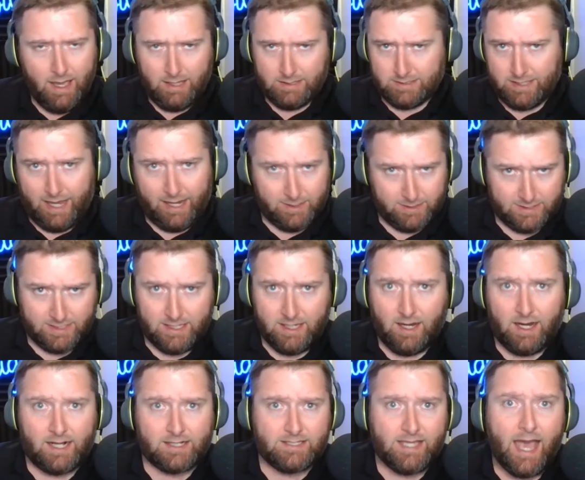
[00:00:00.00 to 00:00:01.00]
Seattle
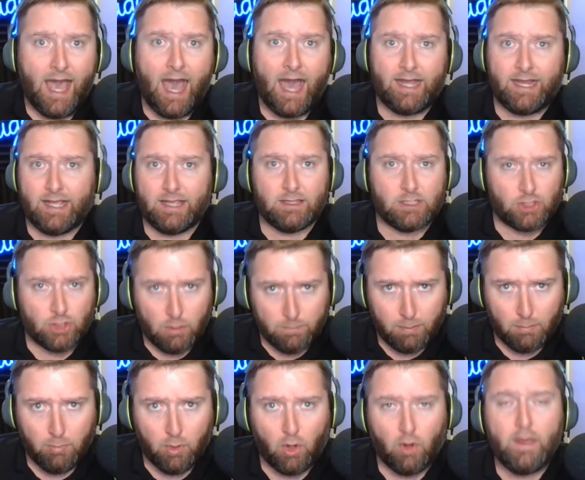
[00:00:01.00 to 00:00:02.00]
Seahawks had in the Super
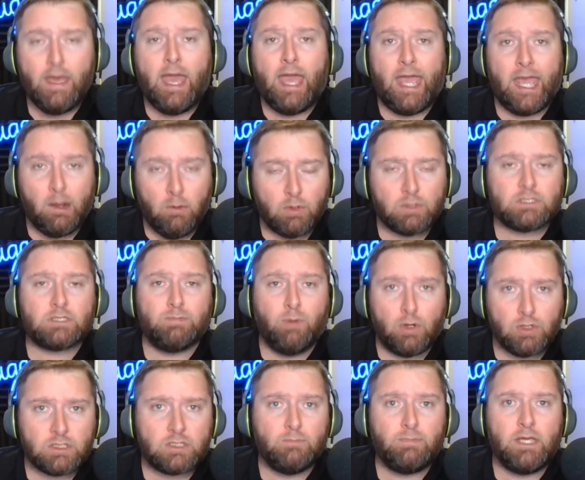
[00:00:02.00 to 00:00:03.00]
Bowl. It was
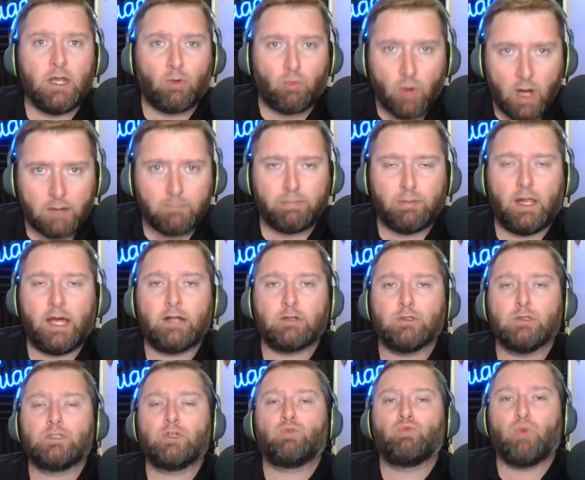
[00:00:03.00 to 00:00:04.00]
supposed to be a run play. You're
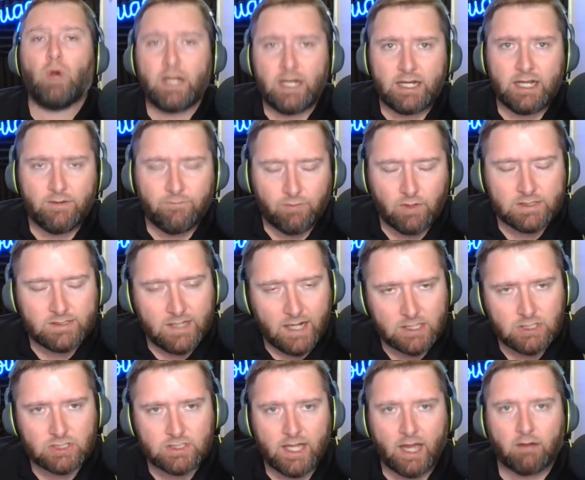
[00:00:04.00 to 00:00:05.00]
supposed to run it in for a
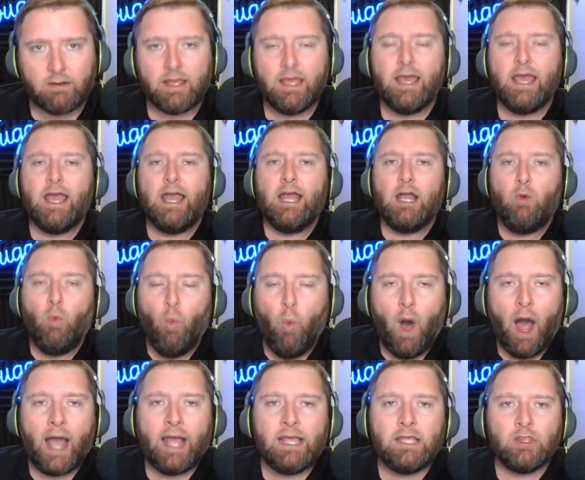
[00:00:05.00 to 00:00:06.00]
touchdown.
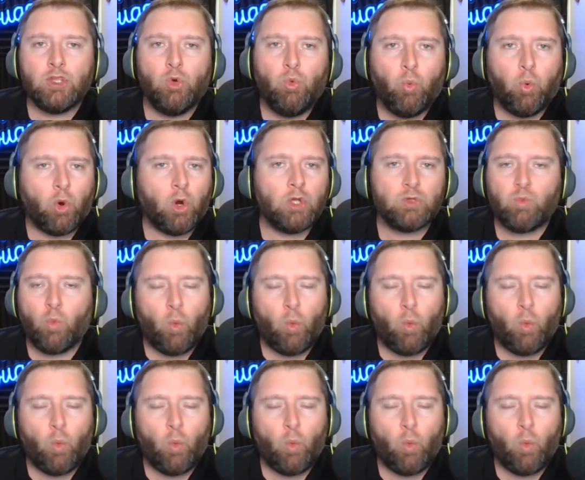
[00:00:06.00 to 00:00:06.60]
Why in the world